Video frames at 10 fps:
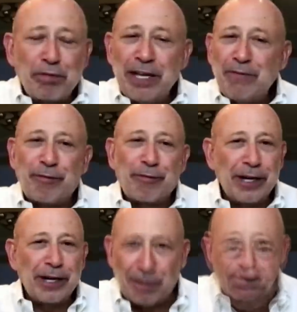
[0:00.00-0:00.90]
Complete
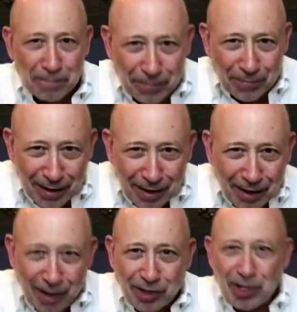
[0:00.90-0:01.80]
freedom
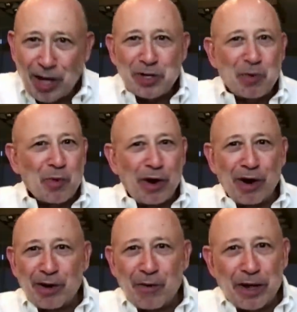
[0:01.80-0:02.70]
doesn't
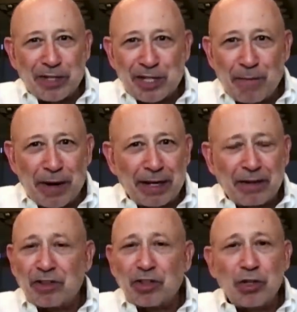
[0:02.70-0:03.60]
work where
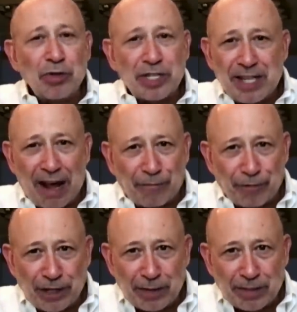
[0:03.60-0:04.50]
somebody uses
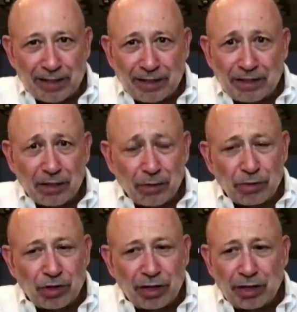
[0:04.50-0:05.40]
that freedom
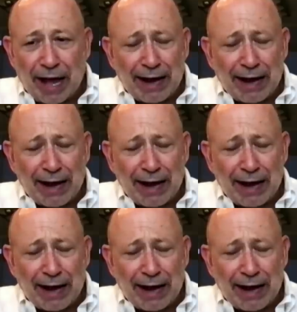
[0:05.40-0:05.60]
to